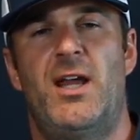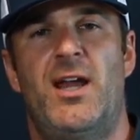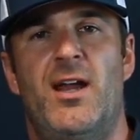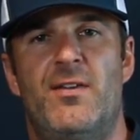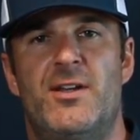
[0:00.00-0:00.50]

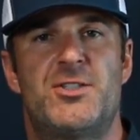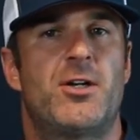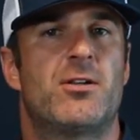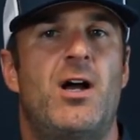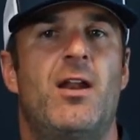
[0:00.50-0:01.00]
and they
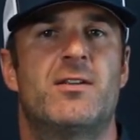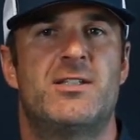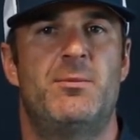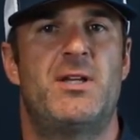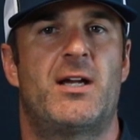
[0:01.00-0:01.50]
share a lot of the
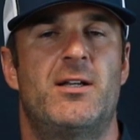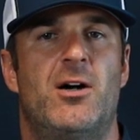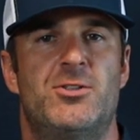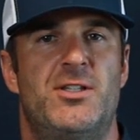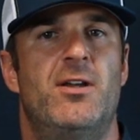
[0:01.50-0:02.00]
same
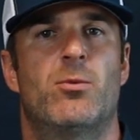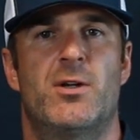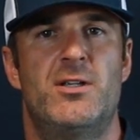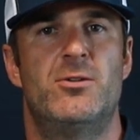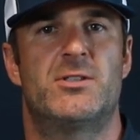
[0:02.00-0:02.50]
technology that
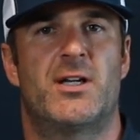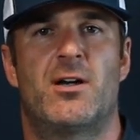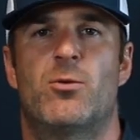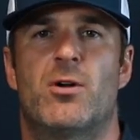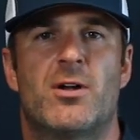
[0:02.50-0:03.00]
we're using
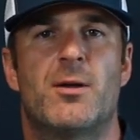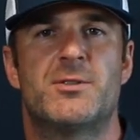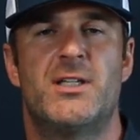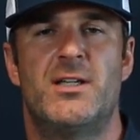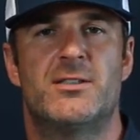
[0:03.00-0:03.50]
in our World Cup
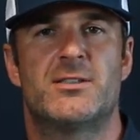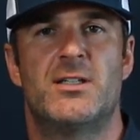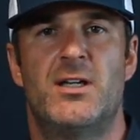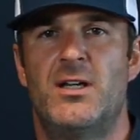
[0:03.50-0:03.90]
skis.